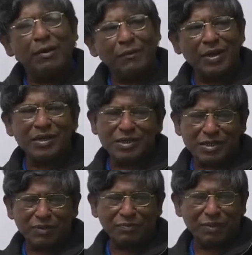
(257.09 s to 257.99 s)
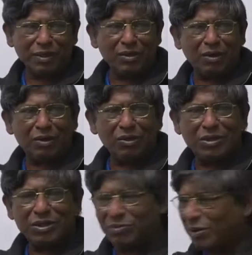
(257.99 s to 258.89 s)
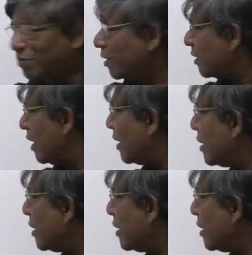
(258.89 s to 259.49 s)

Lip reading: Very simply, always remember that